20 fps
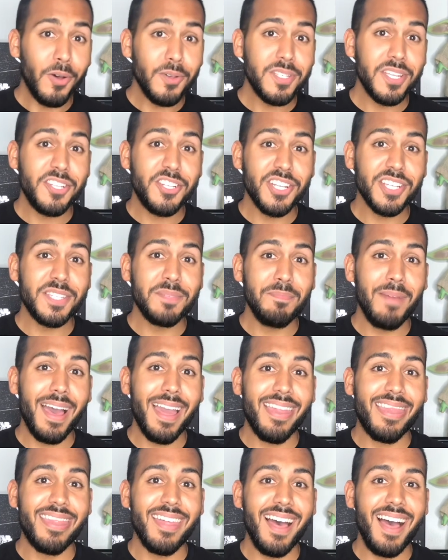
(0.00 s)
are just
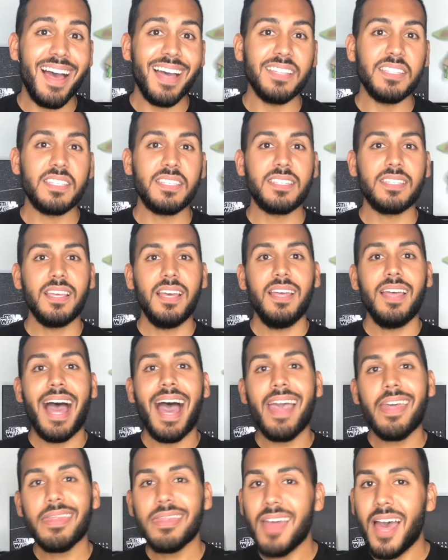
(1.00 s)
my thoughts.
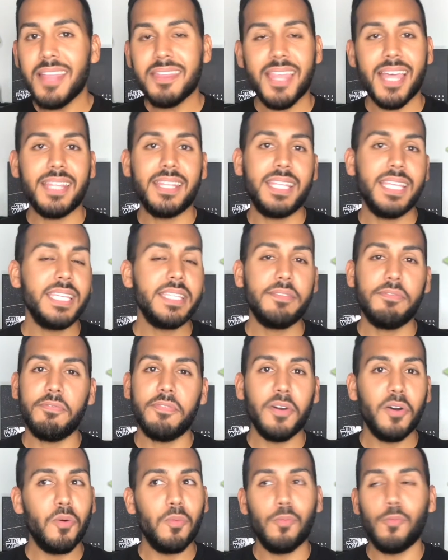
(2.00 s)
I thought that this
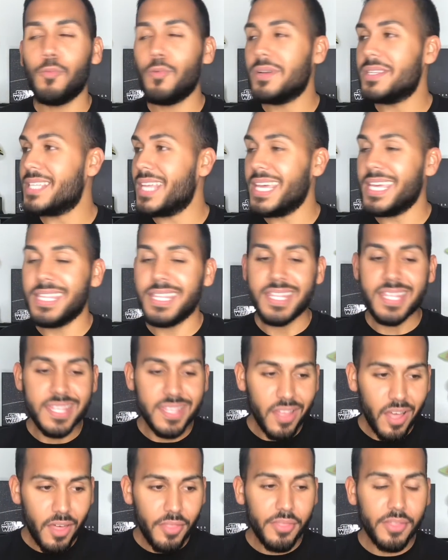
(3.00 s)
film was
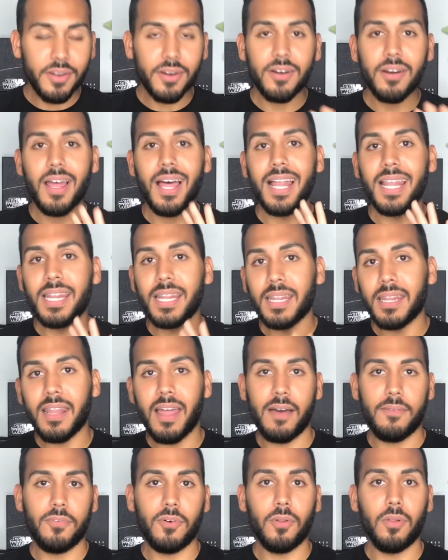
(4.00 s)
another
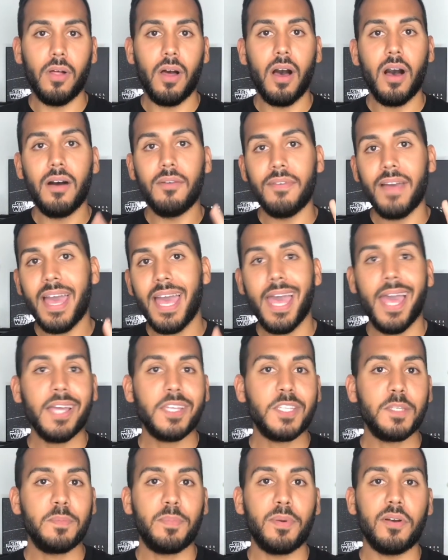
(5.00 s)
level of
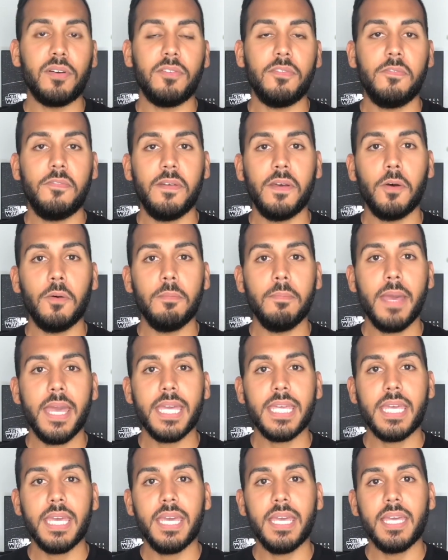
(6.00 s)
expert
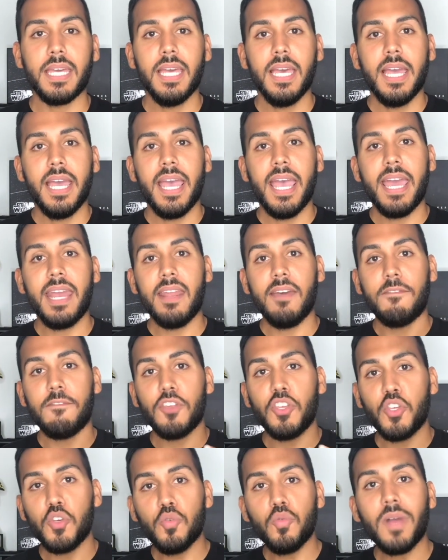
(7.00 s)
filmmaking. And if
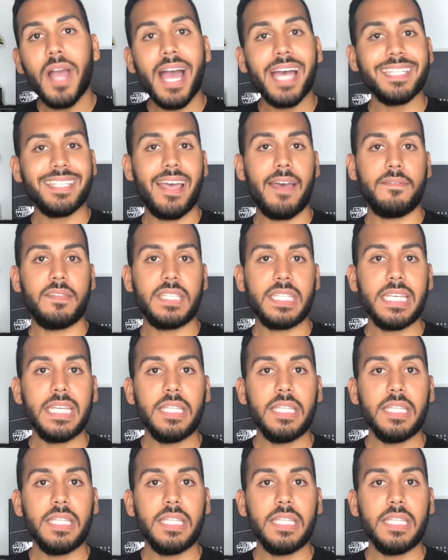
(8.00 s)
you guys have seen